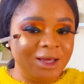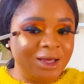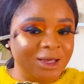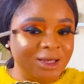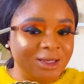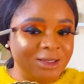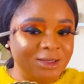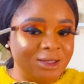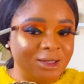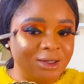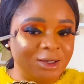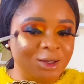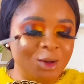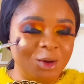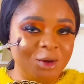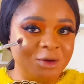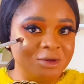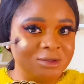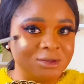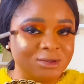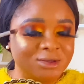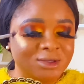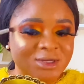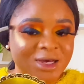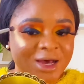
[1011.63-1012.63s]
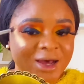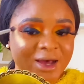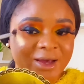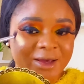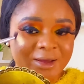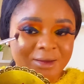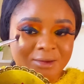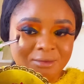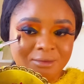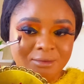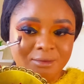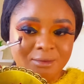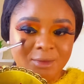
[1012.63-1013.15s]
a long
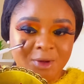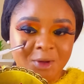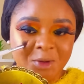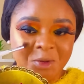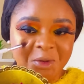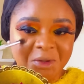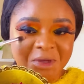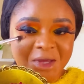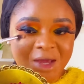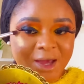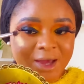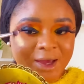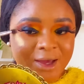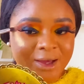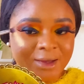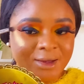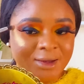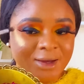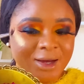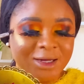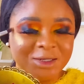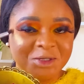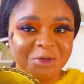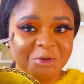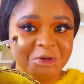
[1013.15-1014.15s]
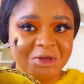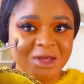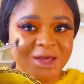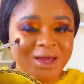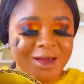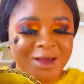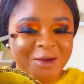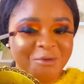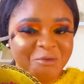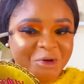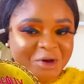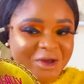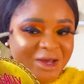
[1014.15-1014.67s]
time. Okay, I don't
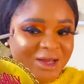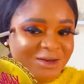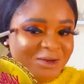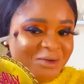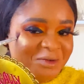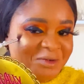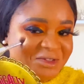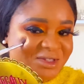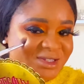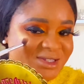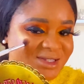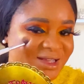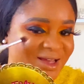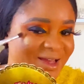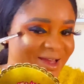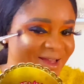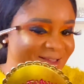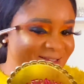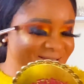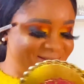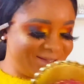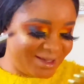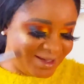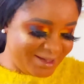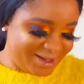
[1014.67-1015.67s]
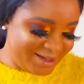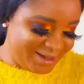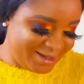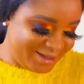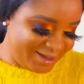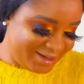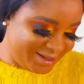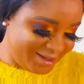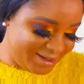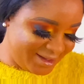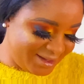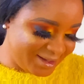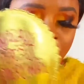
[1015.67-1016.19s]
care what anyone says.
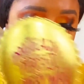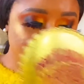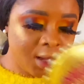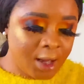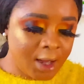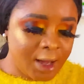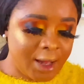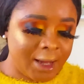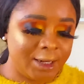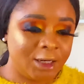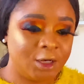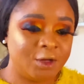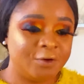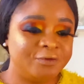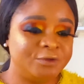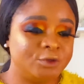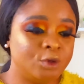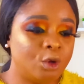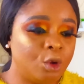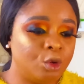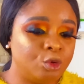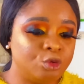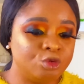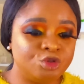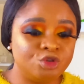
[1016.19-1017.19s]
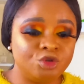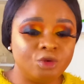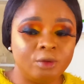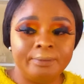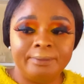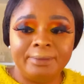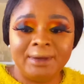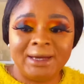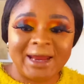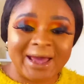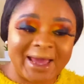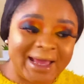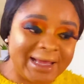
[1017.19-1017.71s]
I love to also
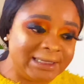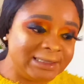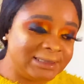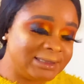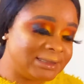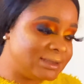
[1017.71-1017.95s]
blend.